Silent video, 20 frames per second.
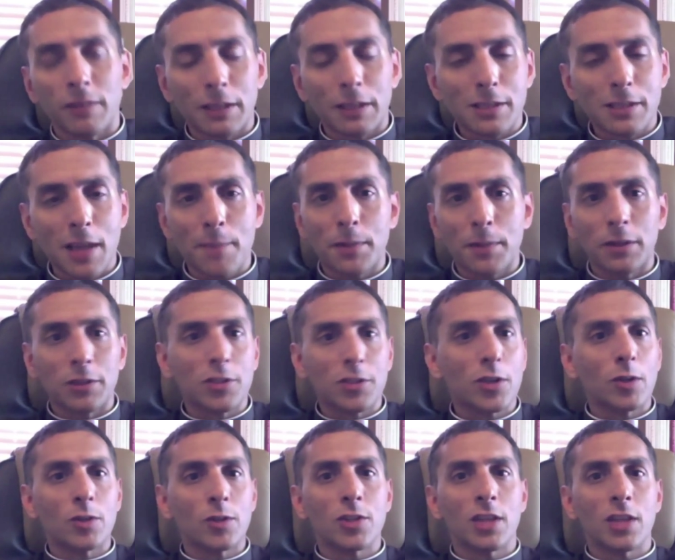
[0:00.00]
have accepted a
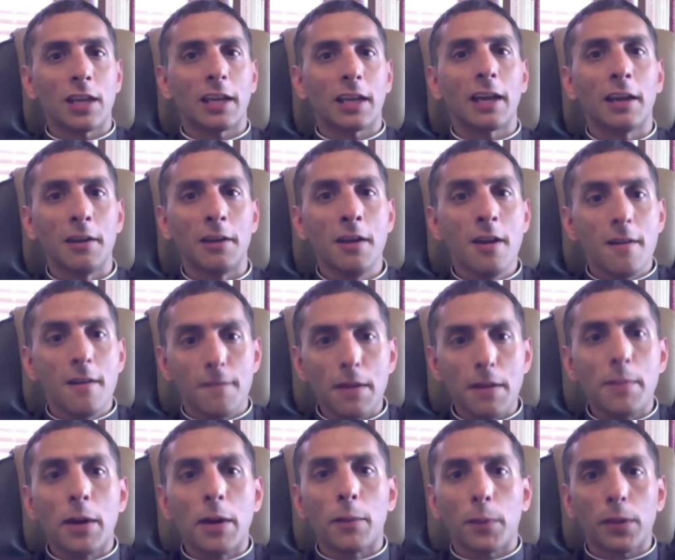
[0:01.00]
church that had
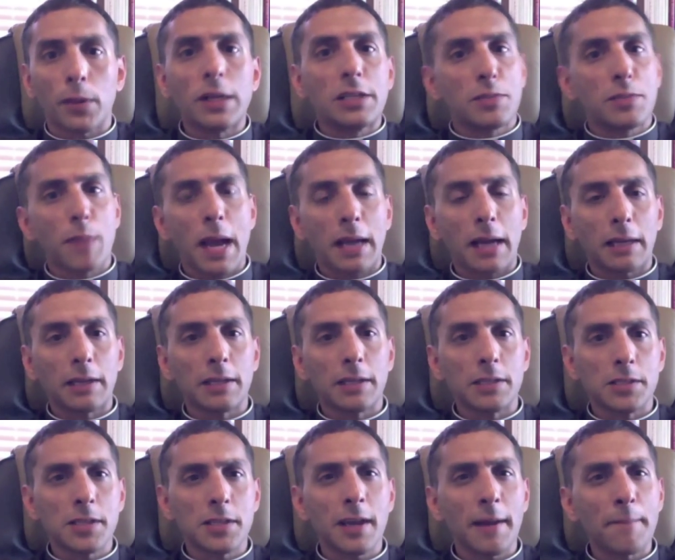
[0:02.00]
female priests back in
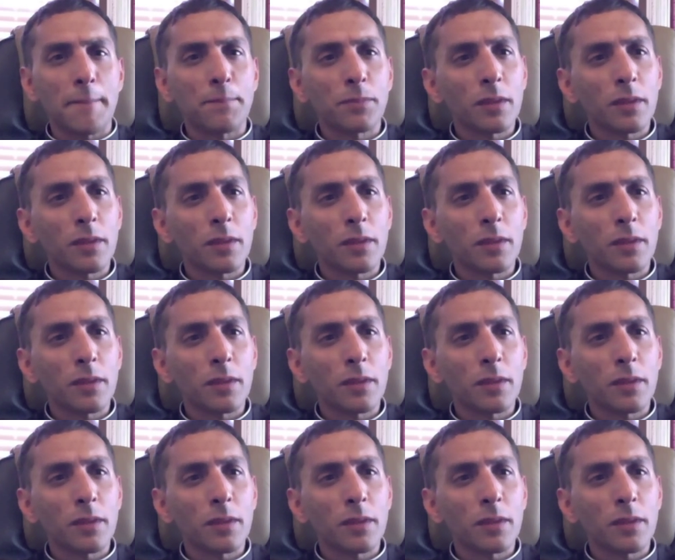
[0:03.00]
his day.